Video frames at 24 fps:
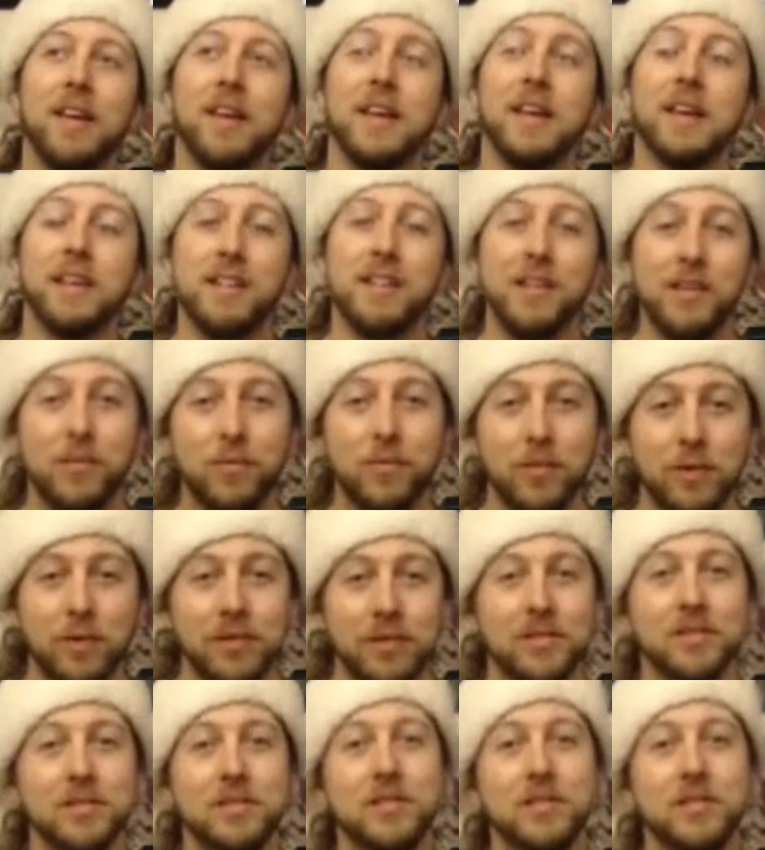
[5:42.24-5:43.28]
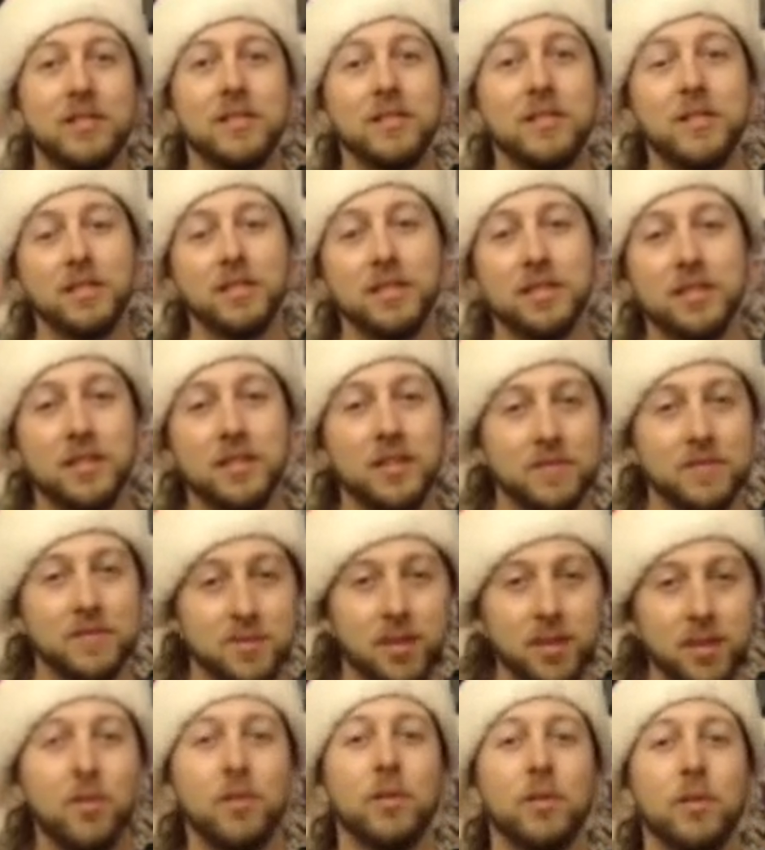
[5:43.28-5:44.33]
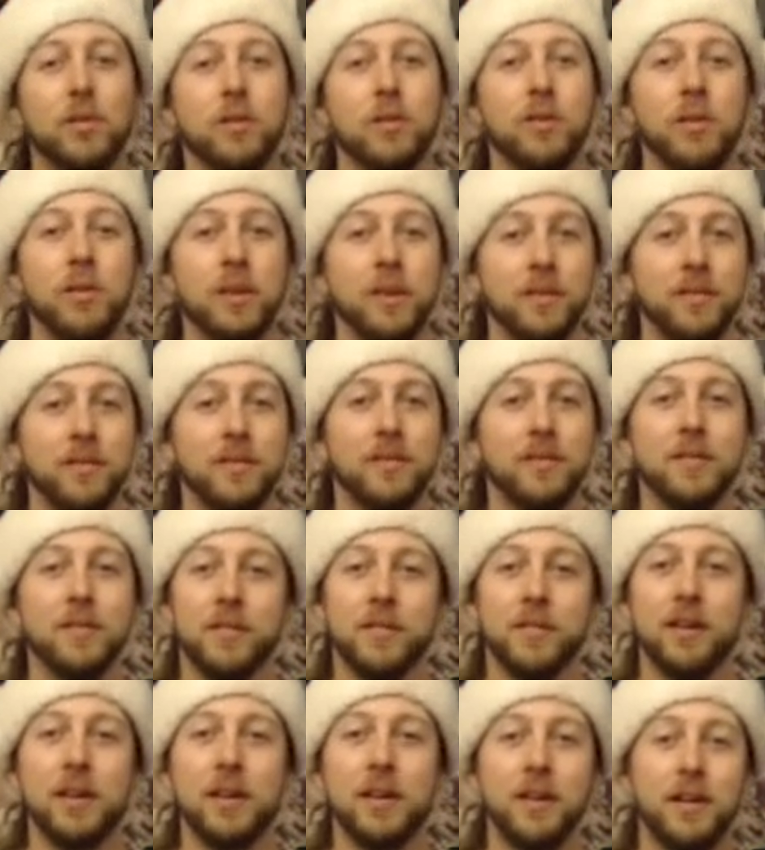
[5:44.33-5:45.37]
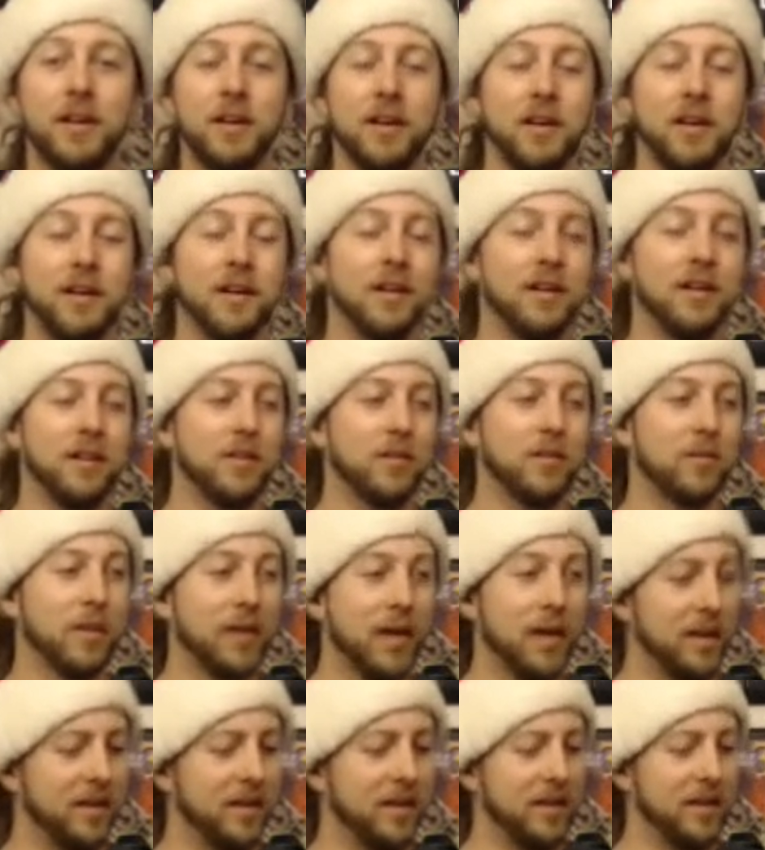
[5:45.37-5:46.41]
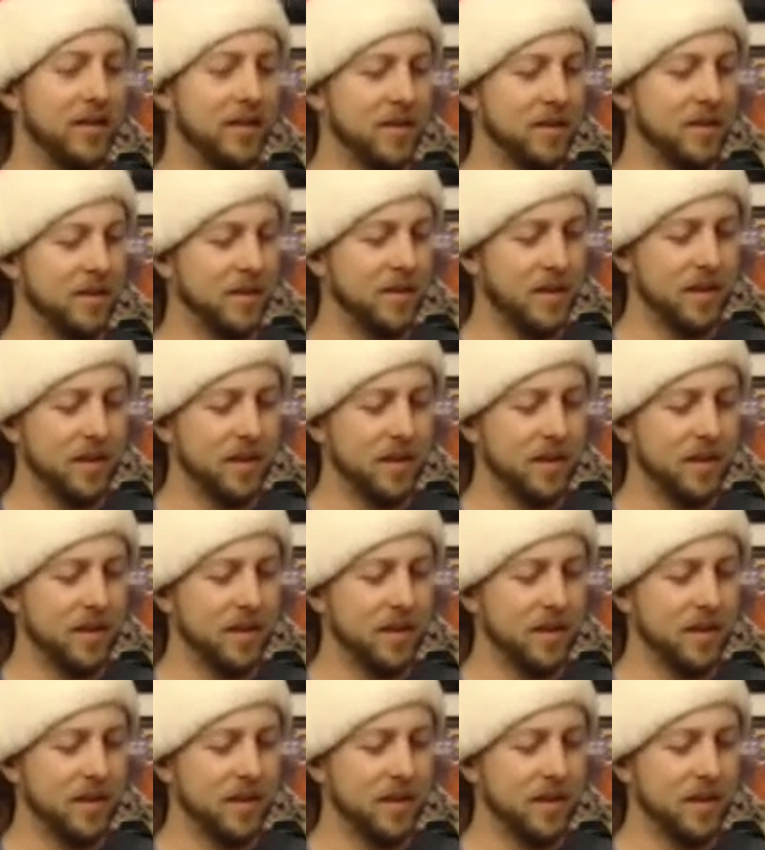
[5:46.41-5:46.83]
And he was the son of Solo and Organa.